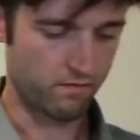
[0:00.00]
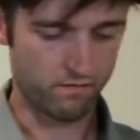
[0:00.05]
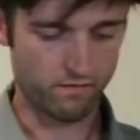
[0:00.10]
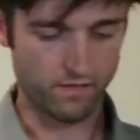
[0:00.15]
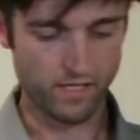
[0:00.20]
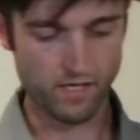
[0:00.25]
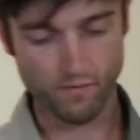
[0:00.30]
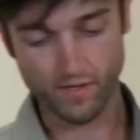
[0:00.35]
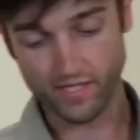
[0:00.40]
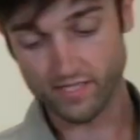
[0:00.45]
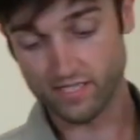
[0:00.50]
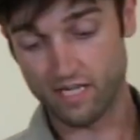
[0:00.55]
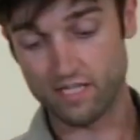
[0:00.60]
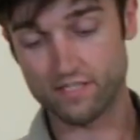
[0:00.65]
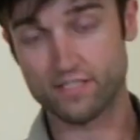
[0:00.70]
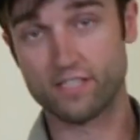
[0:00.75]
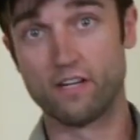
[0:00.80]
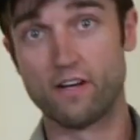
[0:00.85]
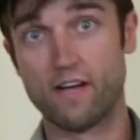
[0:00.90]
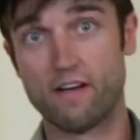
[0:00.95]
The Eewings
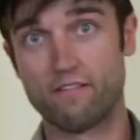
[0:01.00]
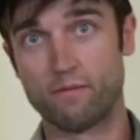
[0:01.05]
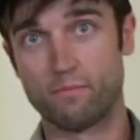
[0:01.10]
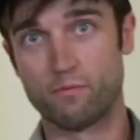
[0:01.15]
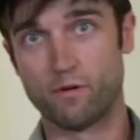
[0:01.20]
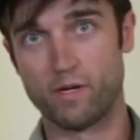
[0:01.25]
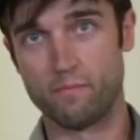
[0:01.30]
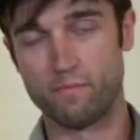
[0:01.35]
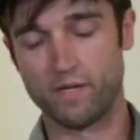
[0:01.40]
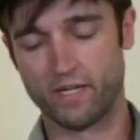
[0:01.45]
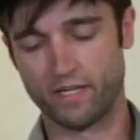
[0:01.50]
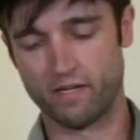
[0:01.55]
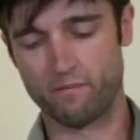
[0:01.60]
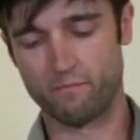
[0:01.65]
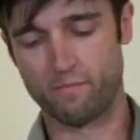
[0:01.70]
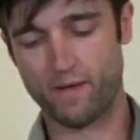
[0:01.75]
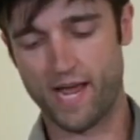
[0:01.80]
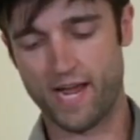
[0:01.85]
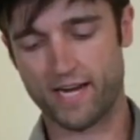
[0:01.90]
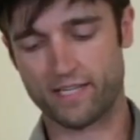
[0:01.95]
also have a pretty big
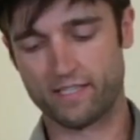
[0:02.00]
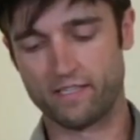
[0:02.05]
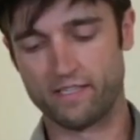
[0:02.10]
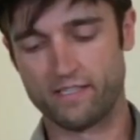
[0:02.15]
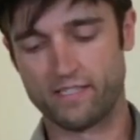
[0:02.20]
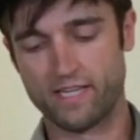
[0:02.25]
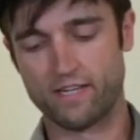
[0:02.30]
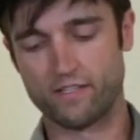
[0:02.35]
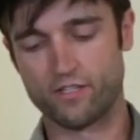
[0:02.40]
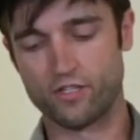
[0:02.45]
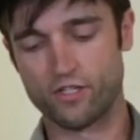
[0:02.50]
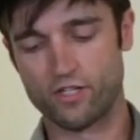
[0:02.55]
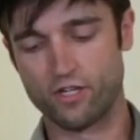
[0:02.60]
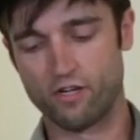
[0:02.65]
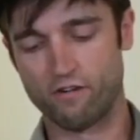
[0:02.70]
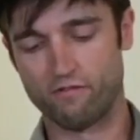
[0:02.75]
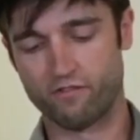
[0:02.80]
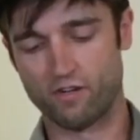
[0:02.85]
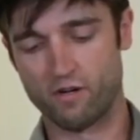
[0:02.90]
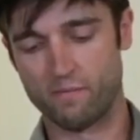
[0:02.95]
impact and a dent to
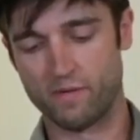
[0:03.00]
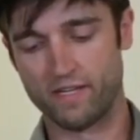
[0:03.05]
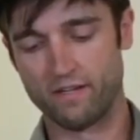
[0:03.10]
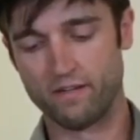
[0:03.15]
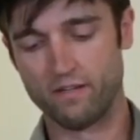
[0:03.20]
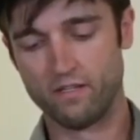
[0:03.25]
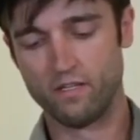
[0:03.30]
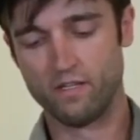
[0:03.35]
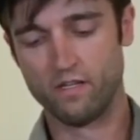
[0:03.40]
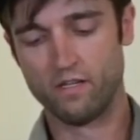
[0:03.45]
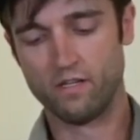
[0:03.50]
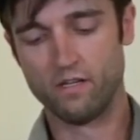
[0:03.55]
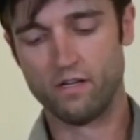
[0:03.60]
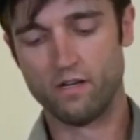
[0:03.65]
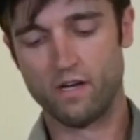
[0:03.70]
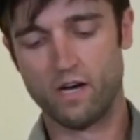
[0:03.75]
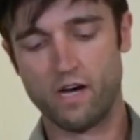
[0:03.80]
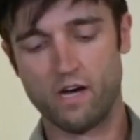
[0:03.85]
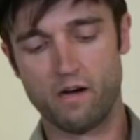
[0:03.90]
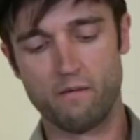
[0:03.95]
show from it.
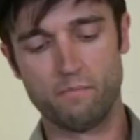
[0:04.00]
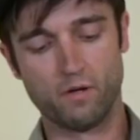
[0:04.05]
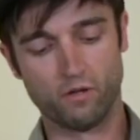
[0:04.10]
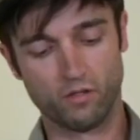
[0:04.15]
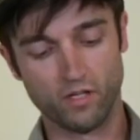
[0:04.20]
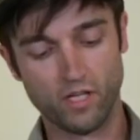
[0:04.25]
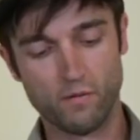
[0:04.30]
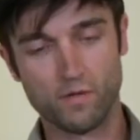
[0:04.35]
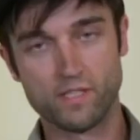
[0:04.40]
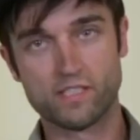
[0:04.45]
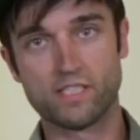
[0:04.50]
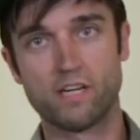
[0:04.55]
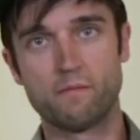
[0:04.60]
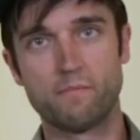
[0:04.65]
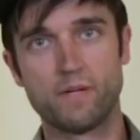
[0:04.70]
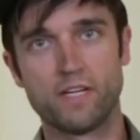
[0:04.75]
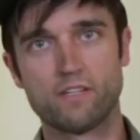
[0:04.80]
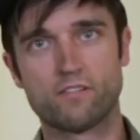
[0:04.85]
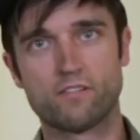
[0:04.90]
But really what's going to be